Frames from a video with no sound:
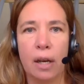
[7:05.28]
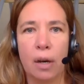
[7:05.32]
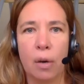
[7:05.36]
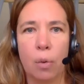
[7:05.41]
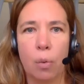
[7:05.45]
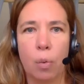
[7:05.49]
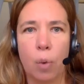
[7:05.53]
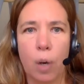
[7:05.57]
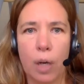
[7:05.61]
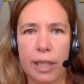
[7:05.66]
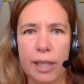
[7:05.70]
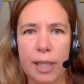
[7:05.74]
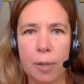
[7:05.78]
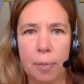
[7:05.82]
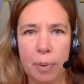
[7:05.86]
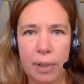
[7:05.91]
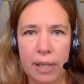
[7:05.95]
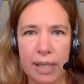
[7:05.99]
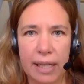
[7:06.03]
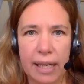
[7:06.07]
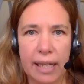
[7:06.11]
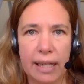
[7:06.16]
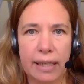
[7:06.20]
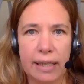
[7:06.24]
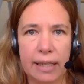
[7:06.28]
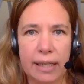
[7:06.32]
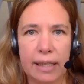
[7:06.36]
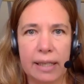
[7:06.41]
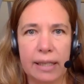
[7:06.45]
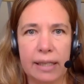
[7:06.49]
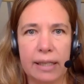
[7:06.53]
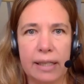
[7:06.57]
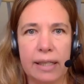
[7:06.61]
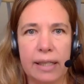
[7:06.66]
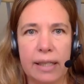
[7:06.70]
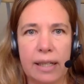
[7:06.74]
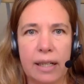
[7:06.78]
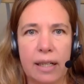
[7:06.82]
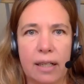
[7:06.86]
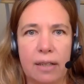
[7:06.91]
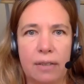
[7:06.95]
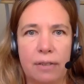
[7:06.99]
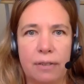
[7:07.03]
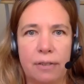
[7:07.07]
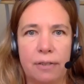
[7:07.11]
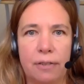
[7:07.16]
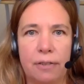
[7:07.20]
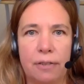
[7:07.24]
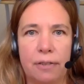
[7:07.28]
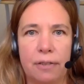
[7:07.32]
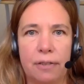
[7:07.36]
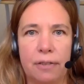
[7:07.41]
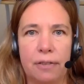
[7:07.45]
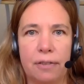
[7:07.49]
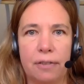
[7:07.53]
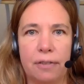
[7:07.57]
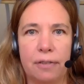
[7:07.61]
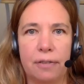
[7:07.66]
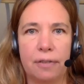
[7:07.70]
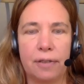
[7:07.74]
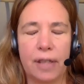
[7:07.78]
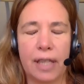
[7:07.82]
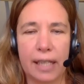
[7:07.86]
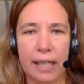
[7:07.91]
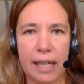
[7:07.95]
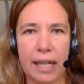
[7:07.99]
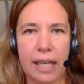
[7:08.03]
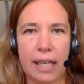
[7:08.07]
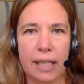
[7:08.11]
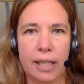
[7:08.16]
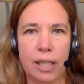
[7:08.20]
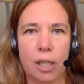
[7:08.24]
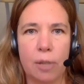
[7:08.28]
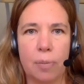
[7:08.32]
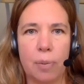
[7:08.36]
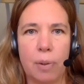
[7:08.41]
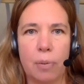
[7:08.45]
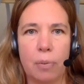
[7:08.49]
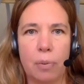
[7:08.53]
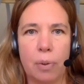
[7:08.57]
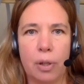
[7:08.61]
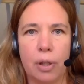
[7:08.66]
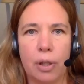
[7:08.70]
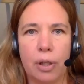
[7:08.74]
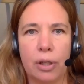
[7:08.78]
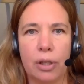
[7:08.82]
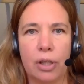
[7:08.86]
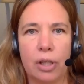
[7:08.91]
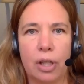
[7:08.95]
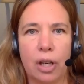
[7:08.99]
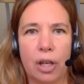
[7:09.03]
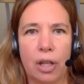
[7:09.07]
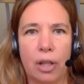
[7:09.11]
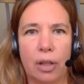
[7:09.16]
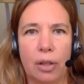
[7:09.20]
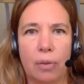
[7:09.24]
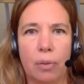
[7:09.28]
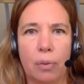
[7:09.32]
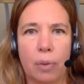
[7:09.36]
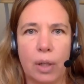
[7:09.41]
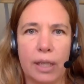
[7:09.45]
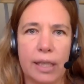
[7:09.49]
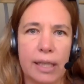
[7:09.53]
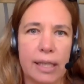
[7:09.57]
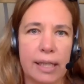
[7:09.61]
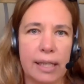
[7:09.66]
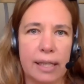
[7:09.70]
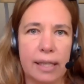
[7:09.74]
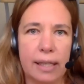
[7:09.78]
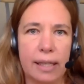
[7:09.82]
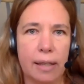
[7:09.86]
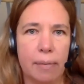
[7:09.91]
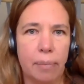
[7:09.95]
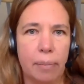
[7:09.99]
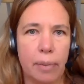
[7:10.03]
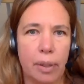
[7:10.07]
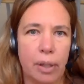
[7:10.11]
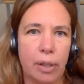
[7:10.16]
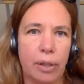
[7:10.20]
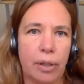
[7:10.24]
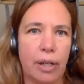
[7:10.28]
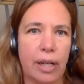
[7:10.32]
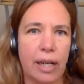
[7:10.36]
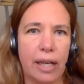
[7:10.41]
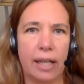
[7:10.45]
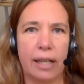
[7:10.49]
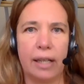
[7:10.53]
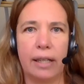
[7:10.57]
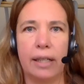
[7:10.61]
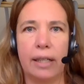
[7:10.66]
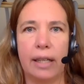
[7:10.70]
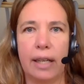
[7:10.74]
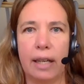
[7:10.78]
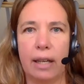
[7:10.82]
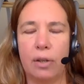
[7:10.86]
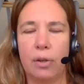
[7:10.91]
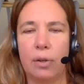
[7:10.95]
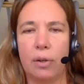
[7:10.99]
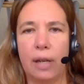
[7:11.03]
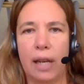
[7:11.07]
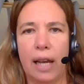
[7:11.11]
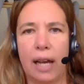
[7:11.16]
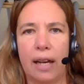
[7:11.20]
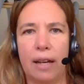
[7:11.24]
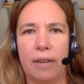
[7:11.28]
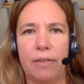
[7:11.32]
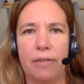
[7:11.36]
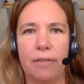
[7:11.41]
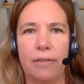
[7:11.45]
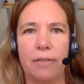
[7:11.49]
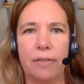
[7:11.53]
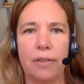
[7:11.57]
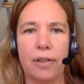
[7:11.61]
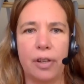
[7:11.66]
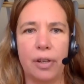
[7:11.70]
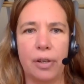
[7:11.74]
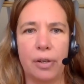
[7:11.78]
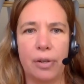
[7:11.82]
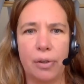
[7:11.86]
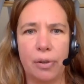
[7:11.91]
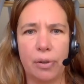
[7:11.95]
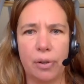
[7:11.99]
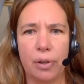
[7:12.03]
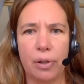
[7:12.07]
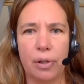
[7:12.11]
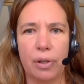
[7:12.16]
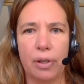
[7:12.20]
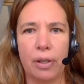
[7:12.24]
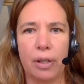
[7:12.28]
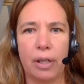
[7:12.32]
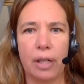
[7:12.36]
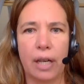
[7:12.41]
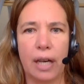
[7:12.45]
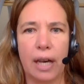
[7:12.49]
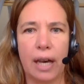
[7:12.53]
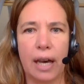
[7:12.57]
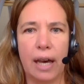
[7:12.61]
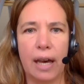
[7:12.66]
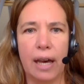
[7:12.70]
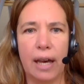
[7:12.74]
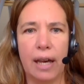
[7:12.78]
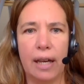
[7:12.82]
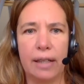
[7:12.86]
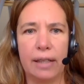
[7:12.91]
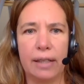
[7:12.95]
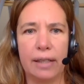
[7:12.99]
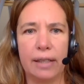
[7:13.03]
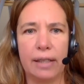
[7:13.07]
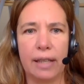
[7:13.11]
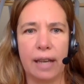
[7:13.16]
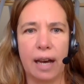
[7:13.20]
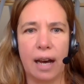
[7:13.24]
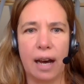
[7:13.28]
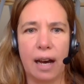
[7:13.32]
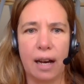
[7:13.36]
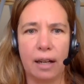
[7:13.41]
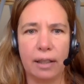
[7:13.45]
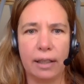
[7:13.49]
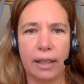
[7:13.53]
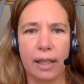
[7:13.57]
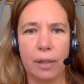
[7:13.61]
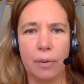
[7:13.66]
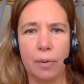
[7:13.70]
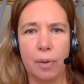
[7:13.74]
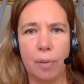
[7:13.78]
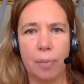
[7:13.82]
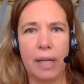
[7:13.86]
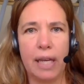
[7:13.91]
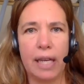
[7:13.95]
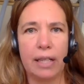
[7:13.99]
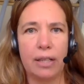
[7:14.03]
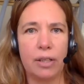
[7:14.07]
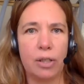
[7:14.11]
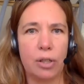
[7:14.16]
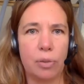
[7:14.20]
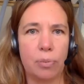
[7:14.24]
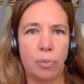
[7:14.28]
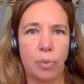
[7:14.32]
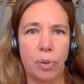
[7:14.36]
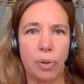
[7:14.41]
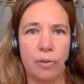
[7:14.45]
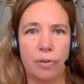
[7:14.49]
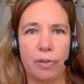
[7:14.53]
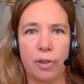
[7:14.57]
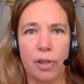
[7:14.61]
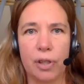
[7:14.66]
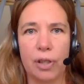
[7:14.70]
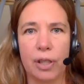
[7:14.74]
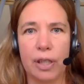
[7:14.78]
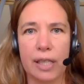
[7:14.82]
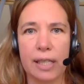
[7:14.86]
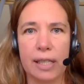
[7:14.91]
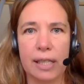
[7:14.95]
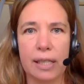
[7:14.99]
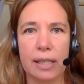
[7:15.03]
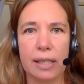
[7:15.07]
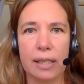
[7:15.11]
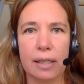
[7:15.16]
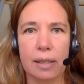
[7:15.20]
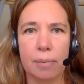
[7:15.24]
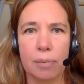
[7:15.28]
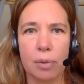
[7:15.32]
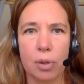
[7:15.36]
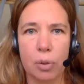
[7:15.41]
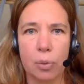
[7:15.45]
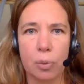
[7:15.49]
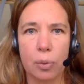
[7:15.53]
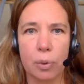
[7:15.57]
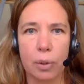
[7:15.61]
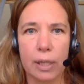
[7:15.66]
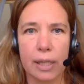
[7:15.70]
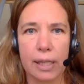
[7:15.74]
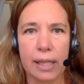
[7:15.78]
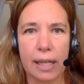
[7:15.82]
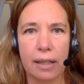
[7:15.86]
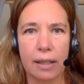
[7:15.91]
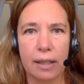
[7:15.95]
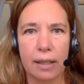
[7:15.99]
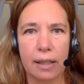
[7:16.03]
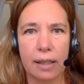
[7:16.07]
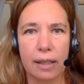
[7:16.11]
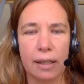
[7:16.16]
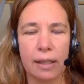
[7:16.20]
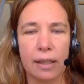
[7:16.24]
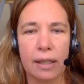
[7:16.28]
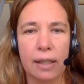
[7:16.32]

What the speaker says: What's presenting itself that needs to be worked on? What's the mirror in your life for you? And how can we begin to move you in the system towards health?